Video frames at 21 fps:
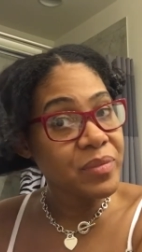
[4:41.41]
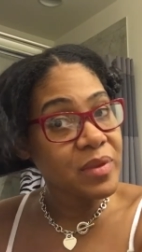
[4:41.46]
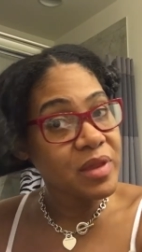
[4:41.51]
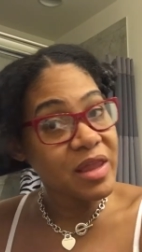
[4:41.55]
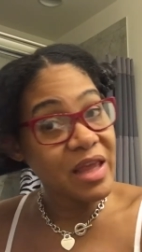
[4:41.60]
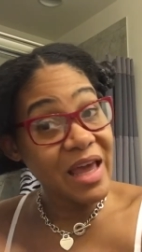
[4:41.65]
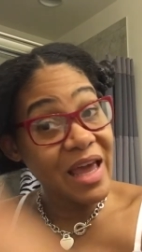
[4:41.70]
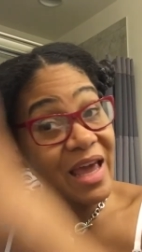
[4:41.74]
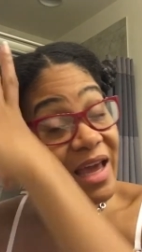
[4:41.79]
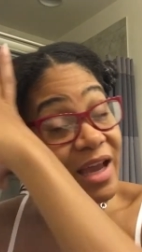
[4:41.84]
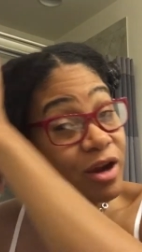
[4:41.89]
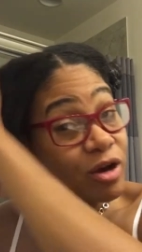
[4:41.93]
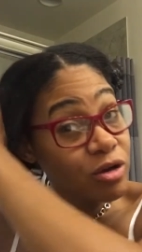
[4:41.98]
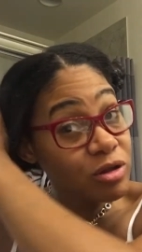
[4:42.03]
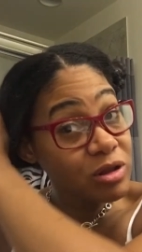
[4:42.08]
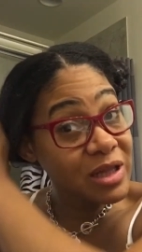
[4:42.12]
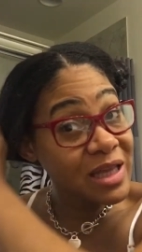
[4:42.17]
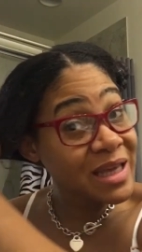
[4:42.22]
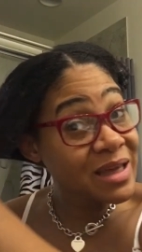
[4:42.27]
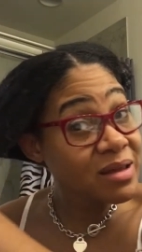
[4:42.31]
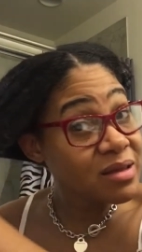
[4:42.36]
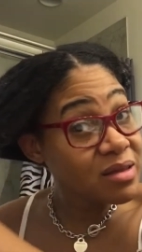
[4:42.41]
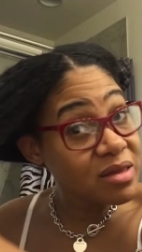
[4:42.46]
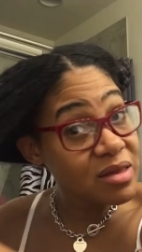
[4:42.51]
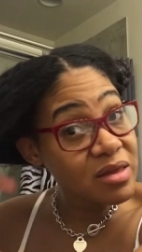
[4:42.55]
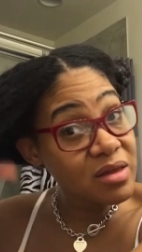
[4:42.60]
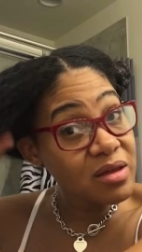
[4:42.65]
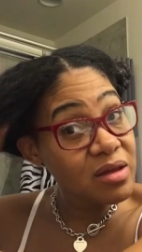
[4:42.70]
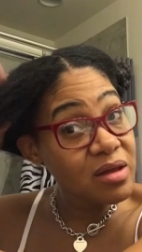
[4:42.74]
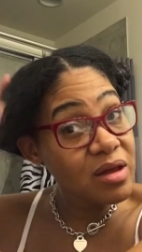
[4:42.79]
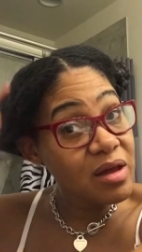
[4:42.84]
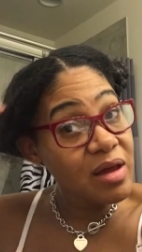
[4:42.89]
the hair length
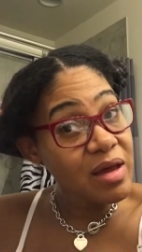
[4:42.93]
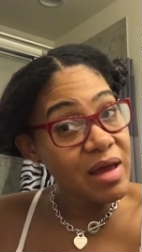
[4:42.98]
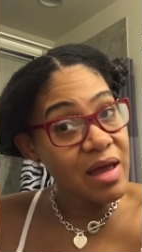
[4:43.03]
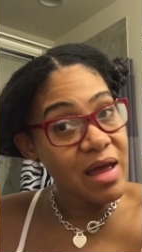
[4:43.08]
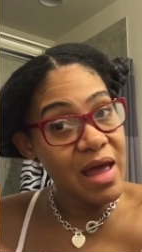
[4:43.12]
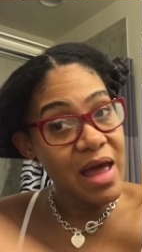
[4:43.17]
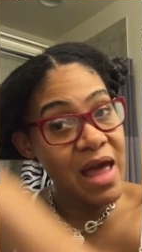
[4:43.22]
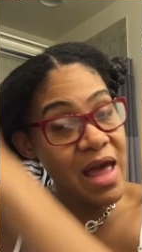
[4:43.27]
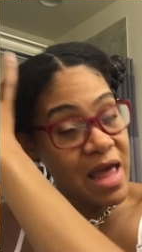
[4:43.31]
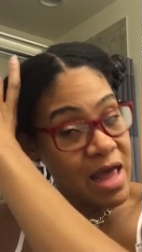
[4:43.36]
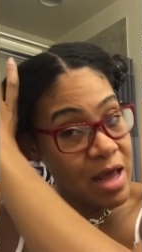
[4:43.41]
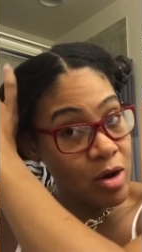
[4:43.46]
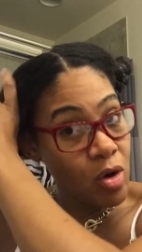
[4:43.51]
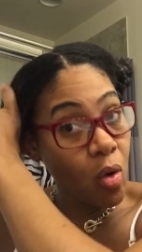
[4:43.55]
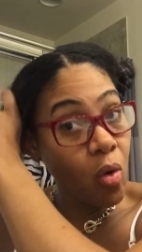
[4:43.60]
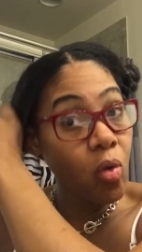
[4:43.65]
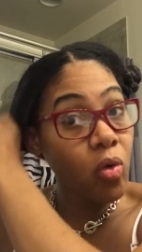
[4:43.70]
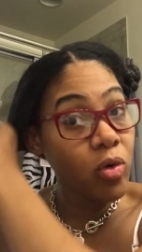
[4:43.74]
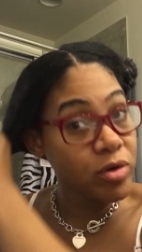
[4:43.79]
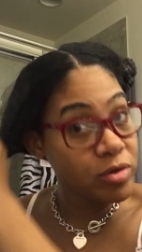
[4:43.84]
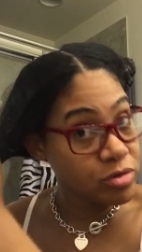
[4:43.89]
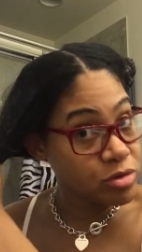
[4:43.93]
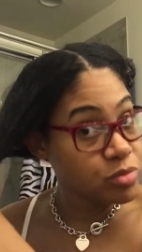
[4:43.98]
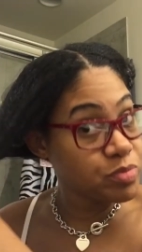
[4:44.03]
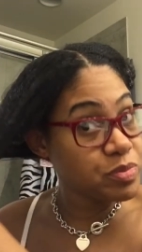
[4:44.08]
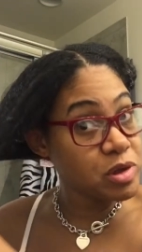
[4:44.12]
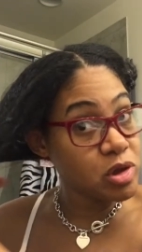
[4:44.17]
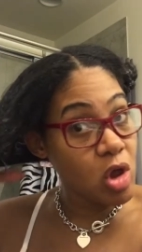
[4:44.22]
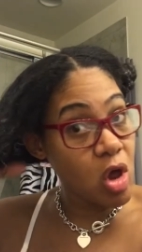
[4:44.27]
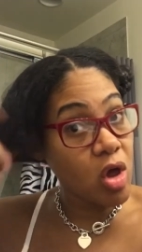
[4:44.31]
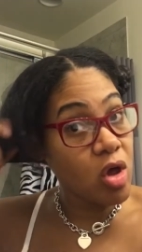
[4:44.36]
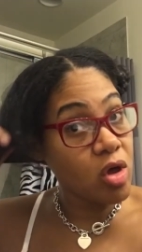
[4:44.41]
and oils
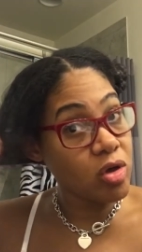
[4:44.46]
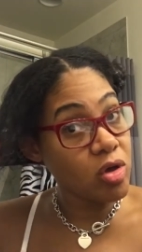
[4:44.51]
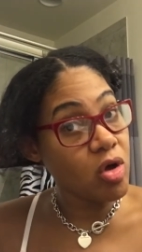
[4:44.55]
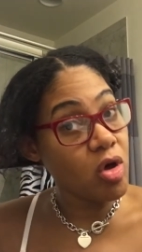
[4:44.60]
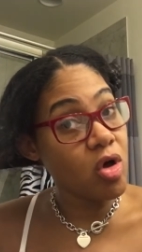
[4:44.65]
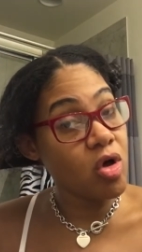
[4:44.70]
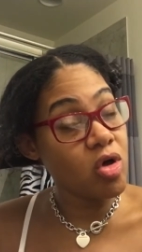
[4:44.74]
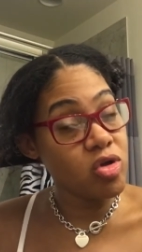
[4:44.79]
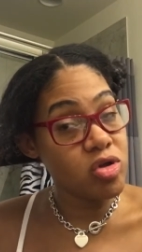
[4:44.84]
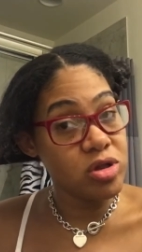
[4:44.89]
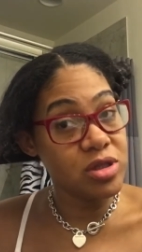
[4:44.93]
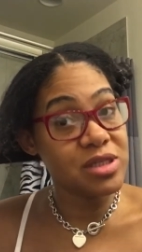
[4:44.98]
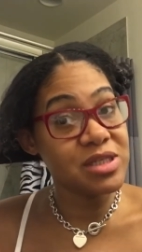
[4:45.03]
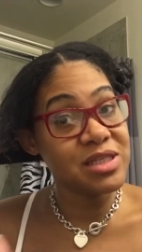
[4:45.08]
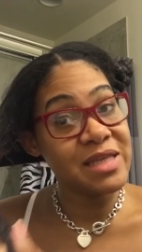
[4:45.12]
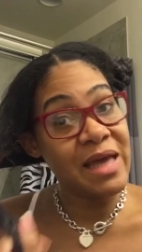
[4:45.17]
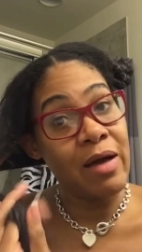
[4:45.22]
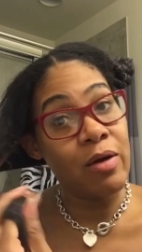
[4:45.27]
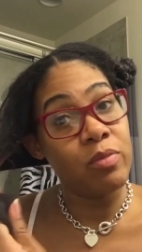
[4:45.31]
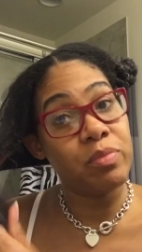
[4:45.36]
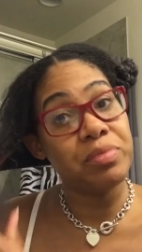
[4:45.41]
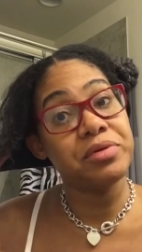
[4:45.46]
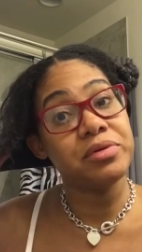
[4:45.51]
belong on the scalp.